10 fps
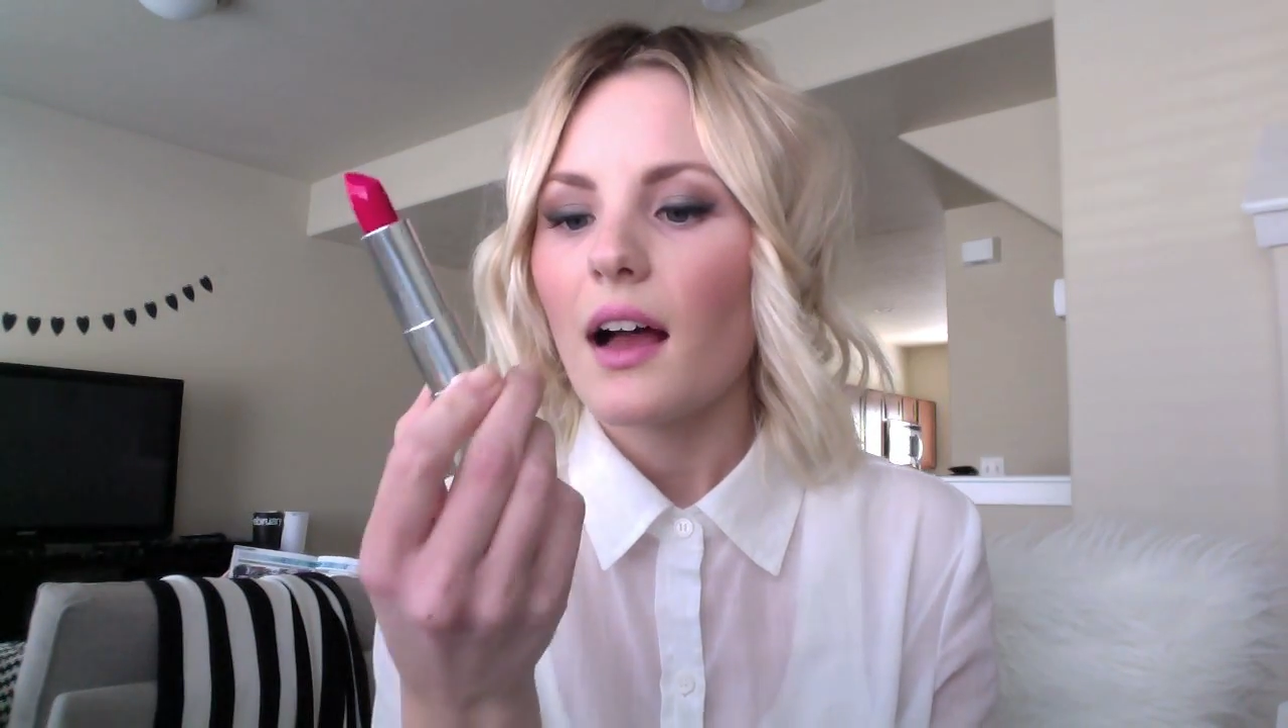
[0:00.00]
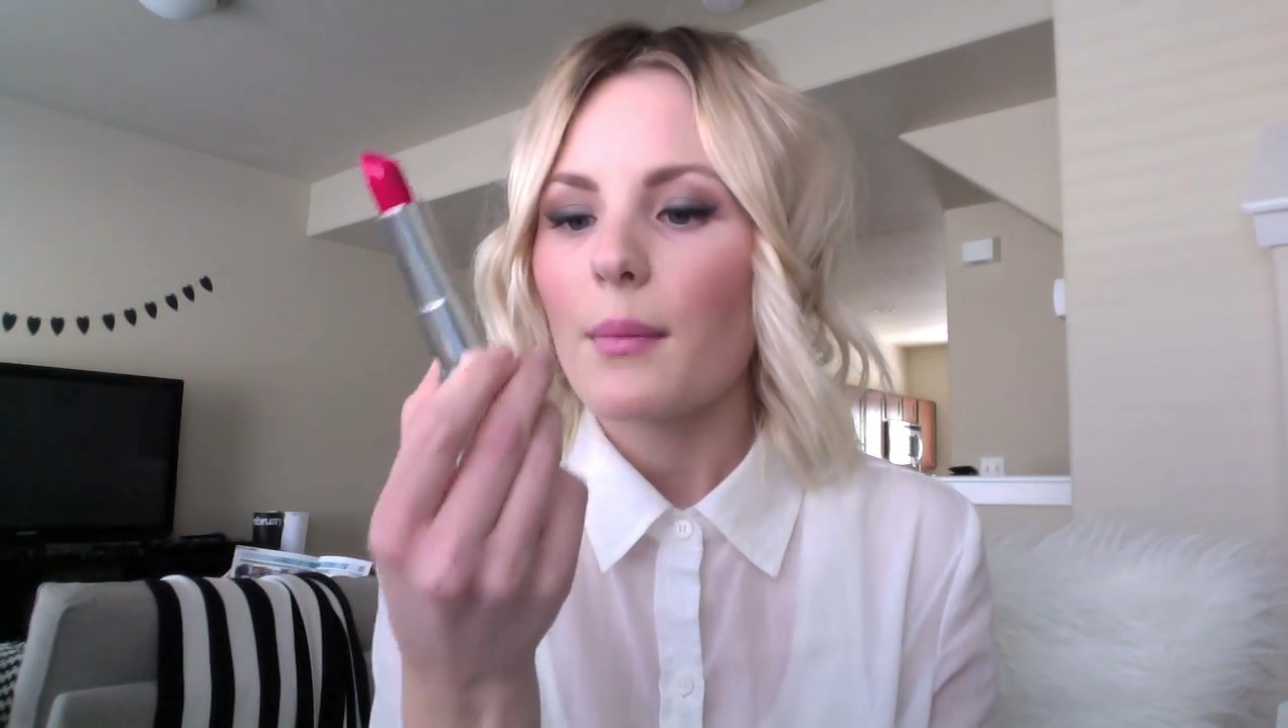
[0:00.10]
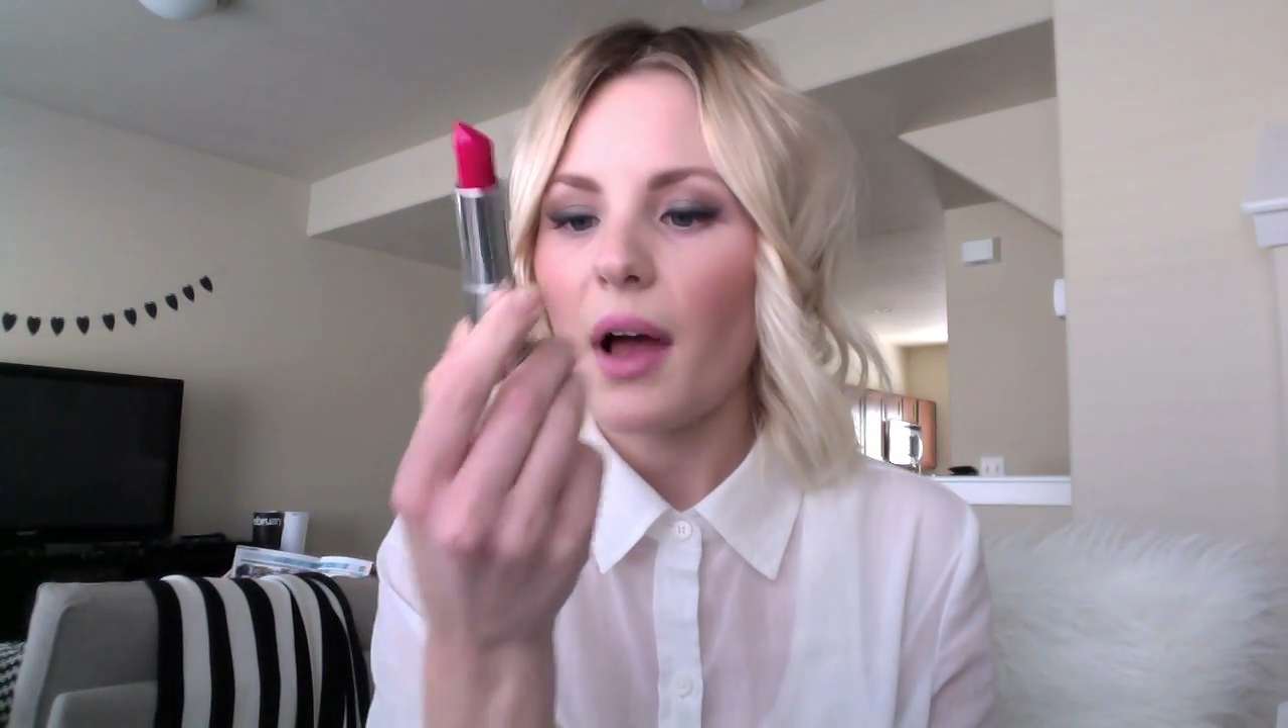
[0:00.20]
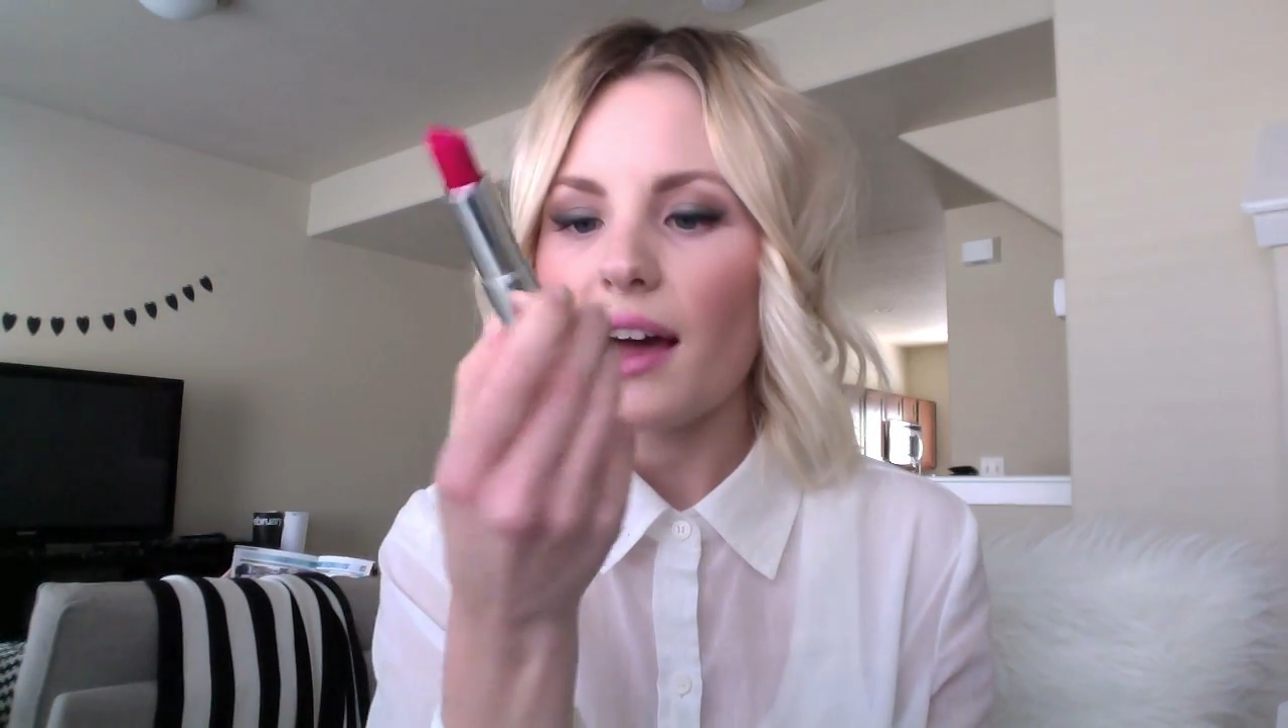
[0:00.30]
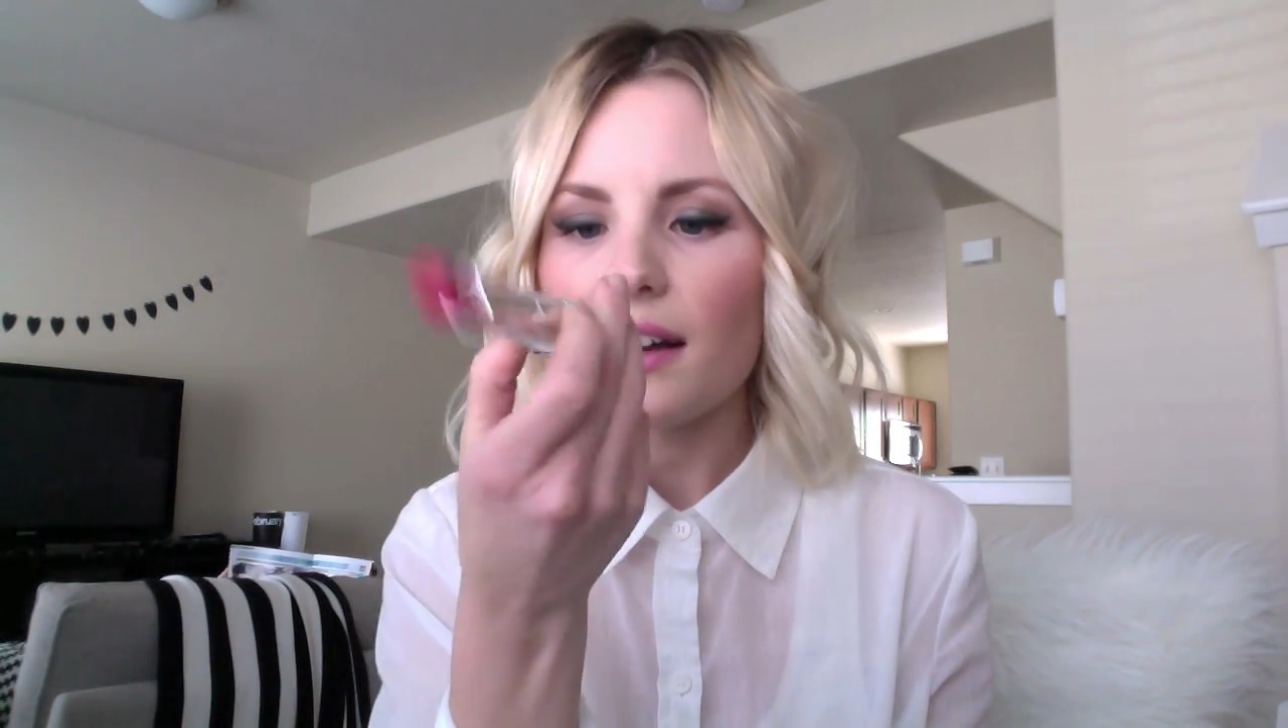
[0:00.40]

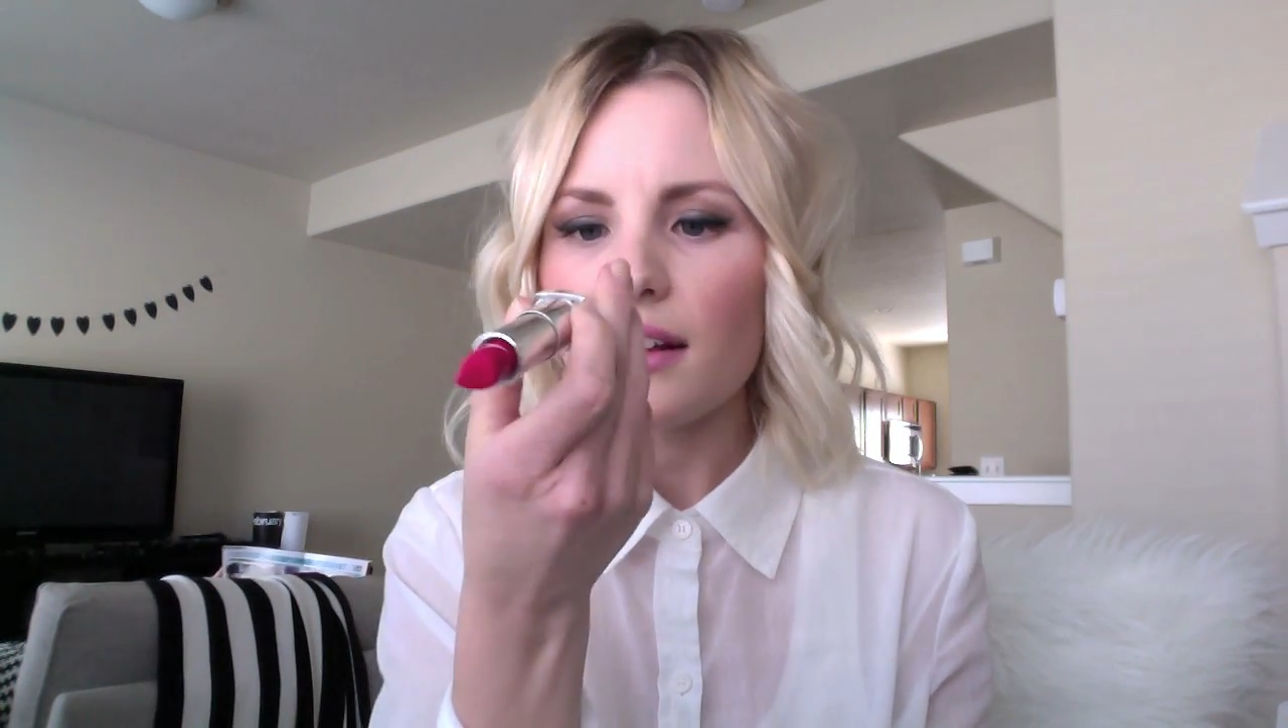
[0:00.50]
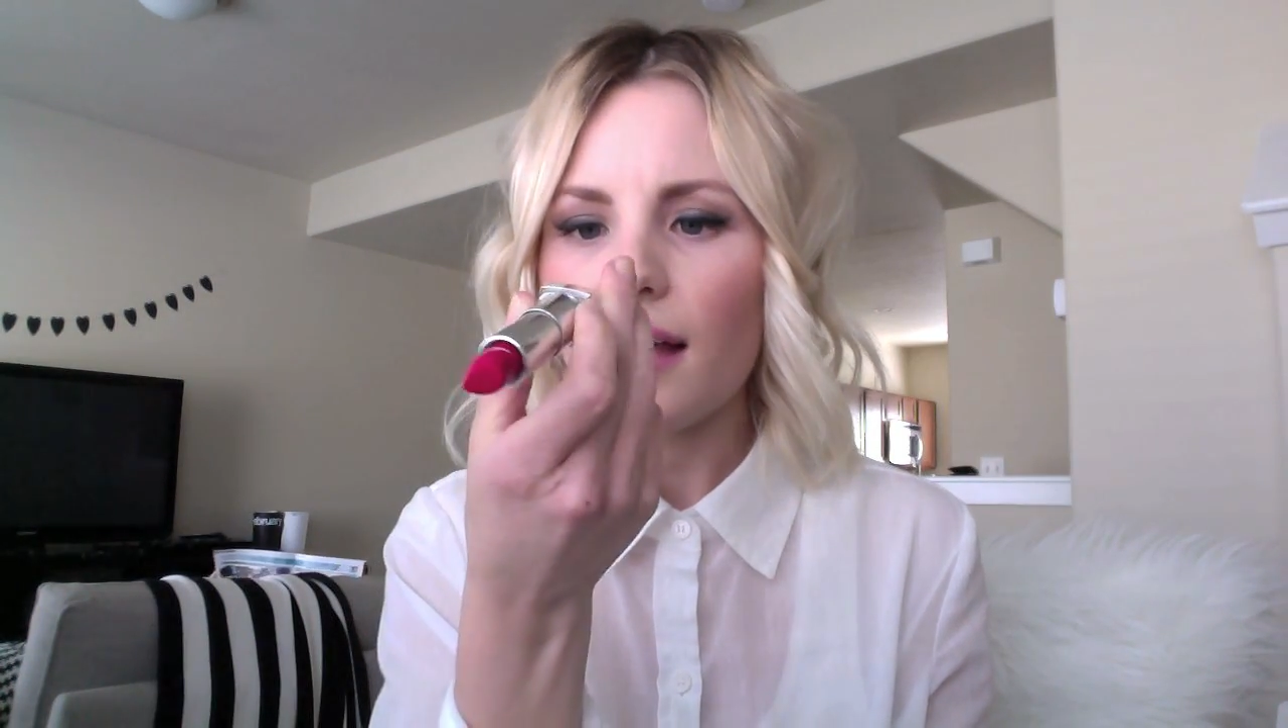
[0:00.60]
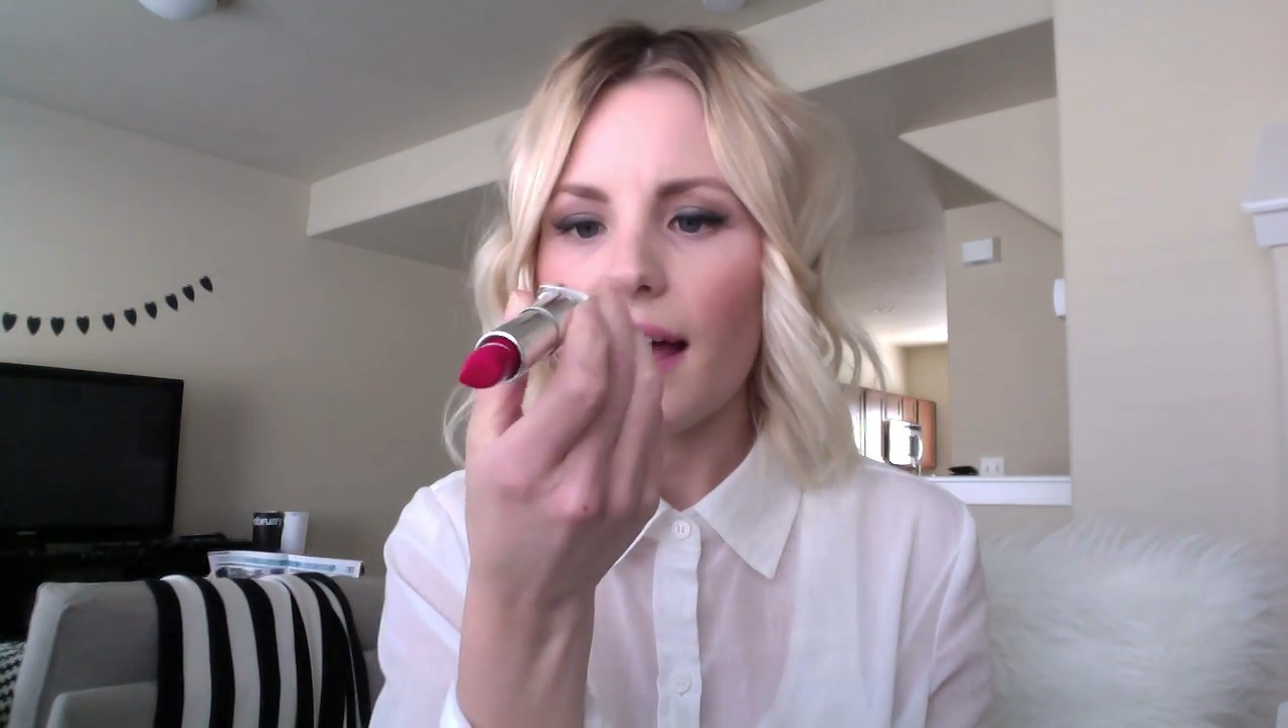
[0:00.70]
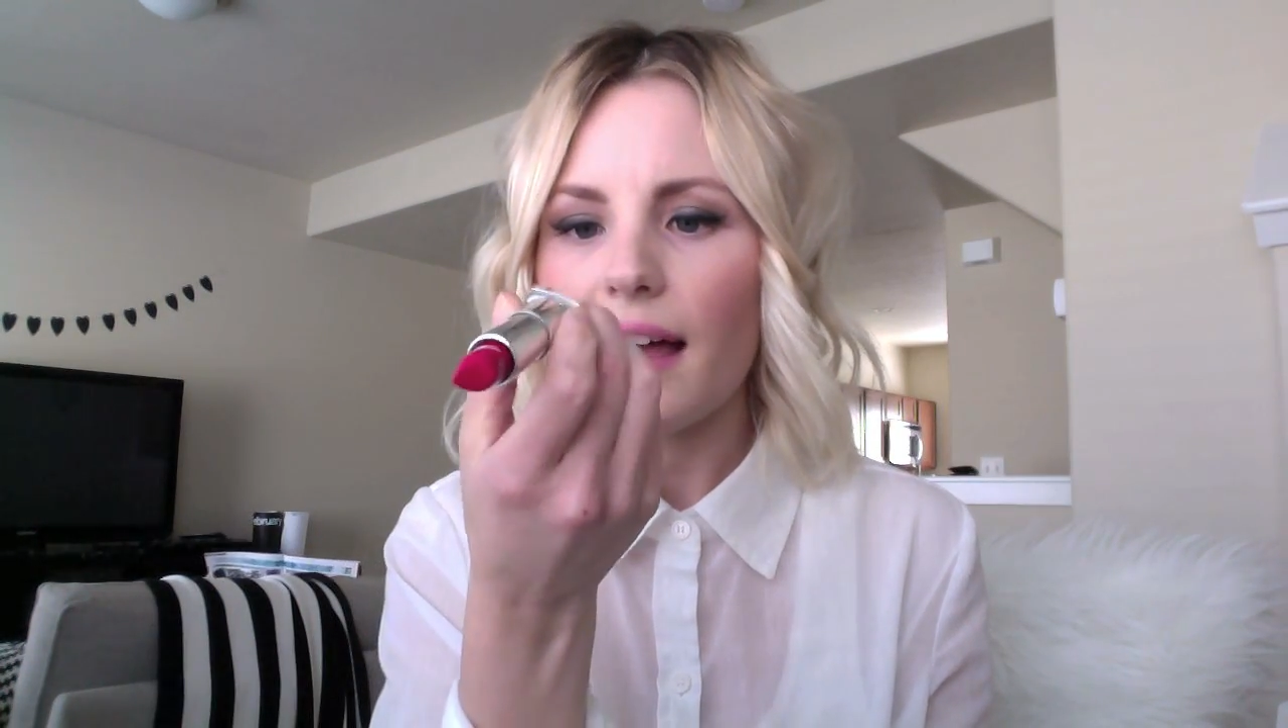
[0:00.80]
I'm not going to lie,